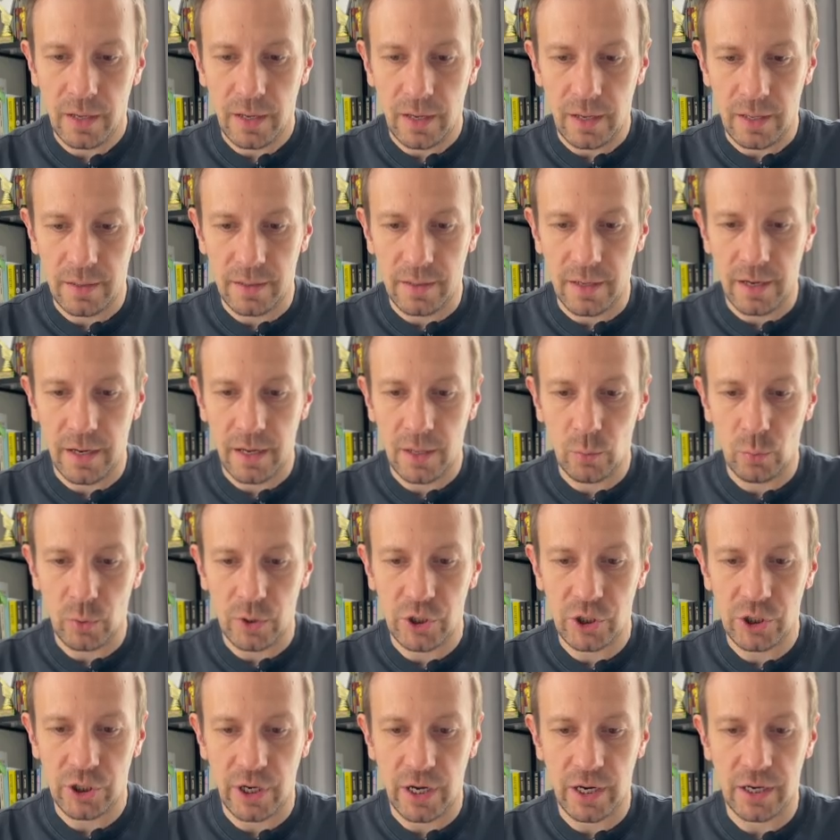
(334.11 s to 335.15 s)
And then we
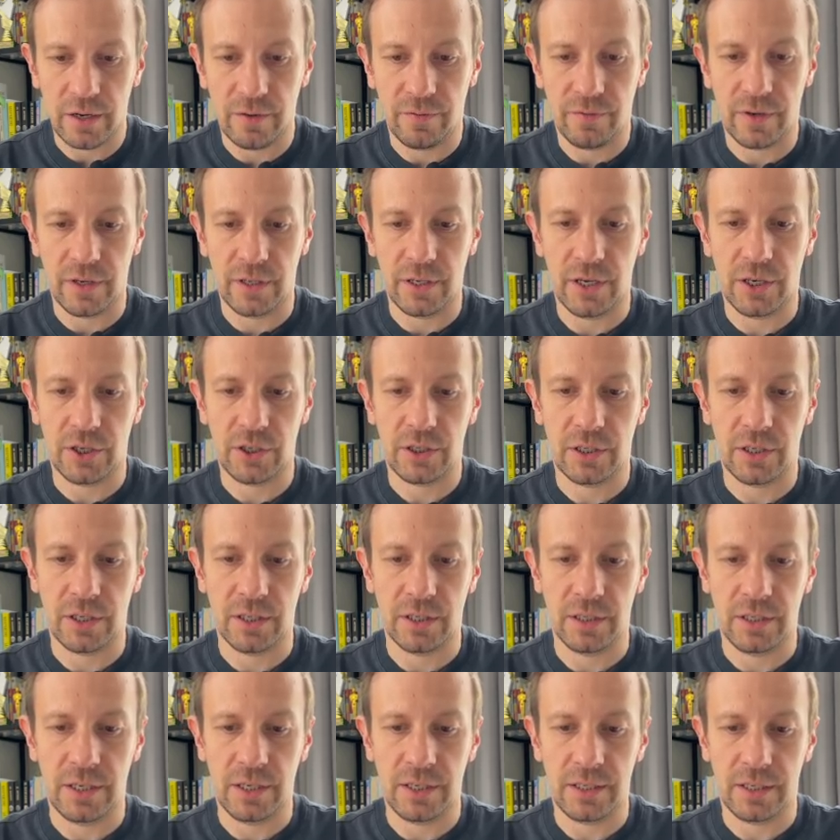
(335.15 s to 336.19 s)
check if
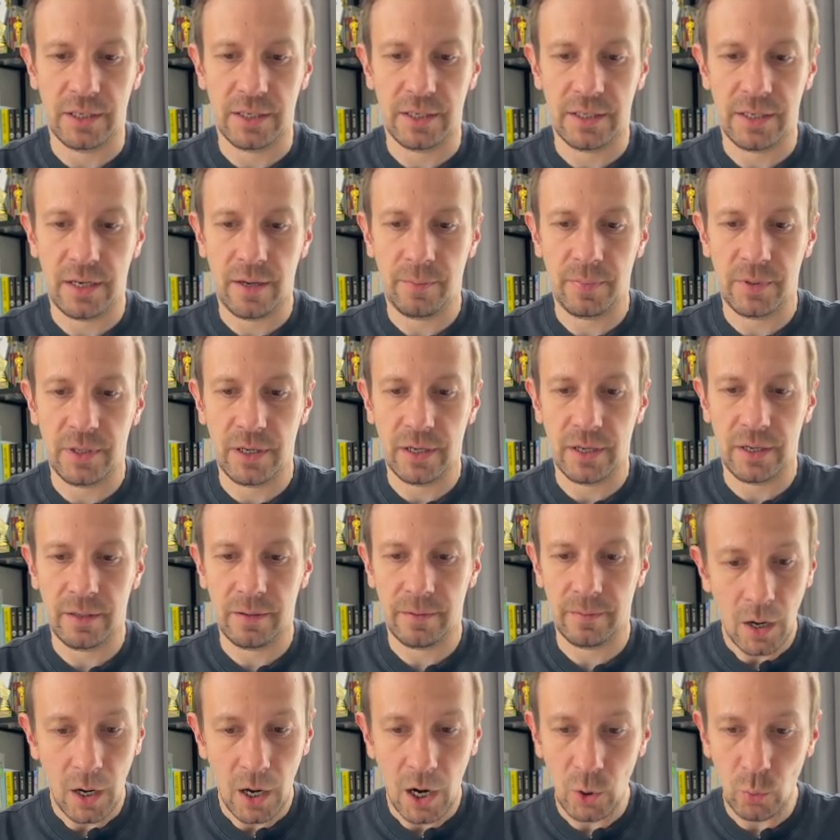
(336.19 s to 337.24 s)
connection is accepted.
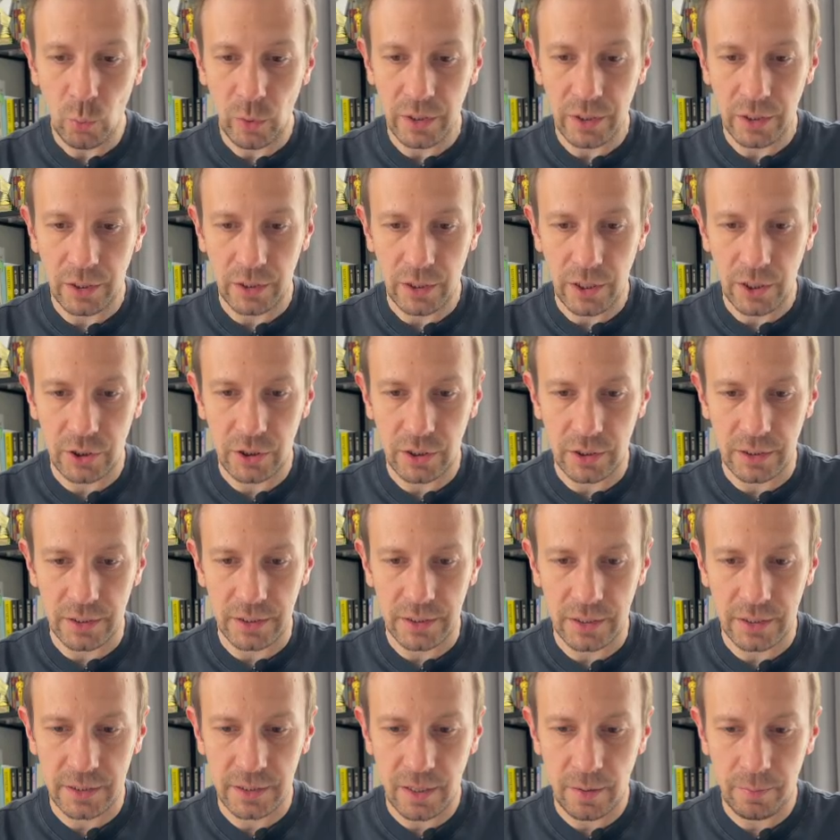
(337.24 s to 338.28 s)
And when the connection is
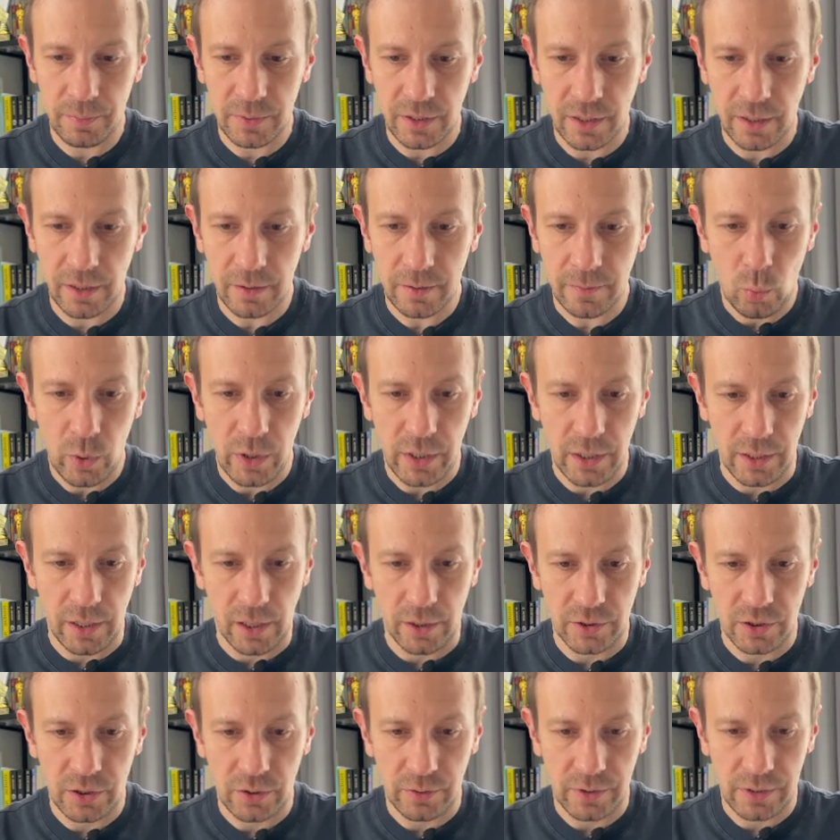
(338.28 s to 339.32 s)
accepted, we can
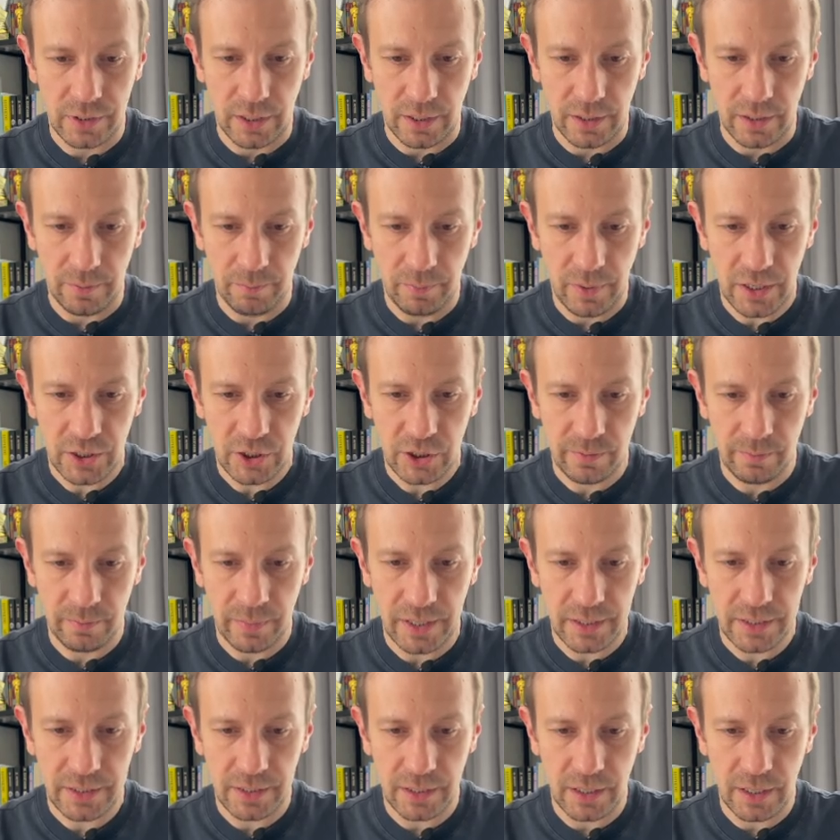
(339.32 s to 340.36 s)
also send a
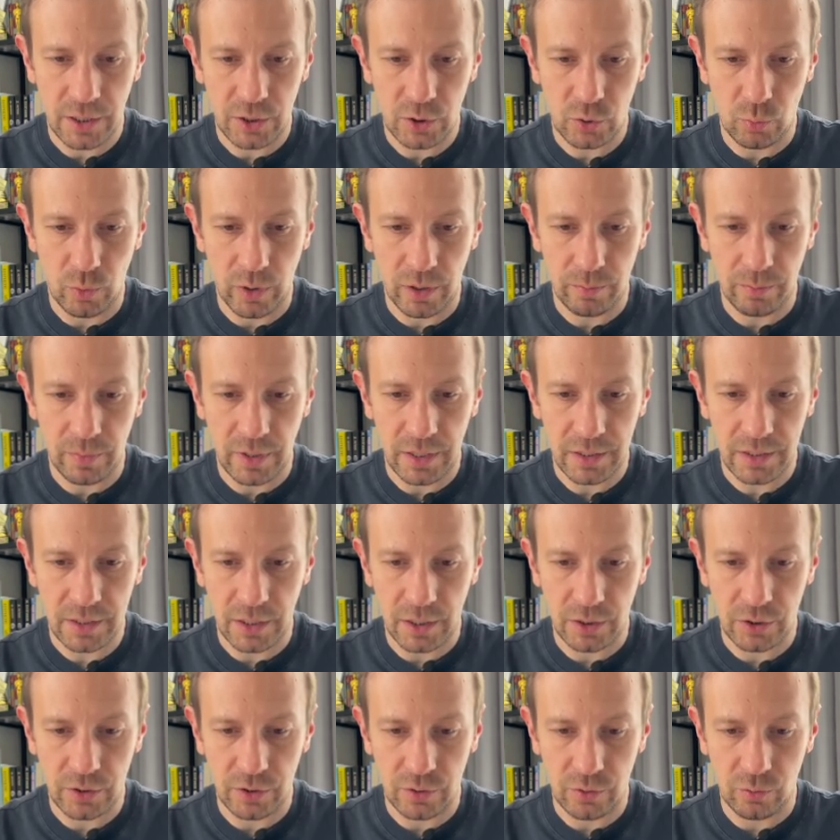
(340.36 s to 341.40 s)
message, one
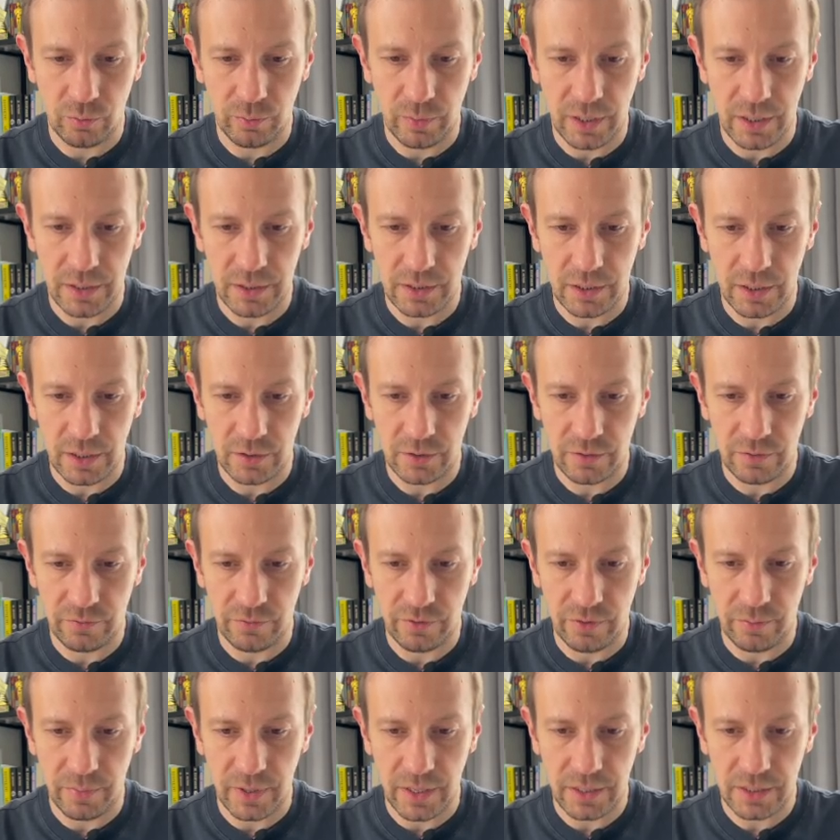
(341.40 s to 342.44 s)
message, two message,
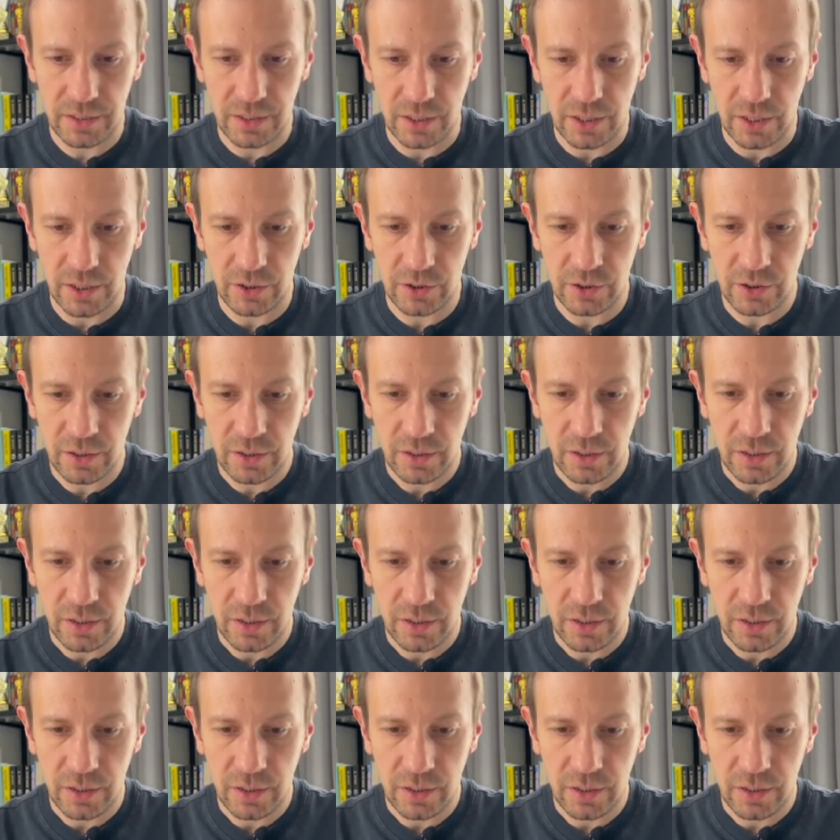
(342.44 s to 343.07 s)
three message.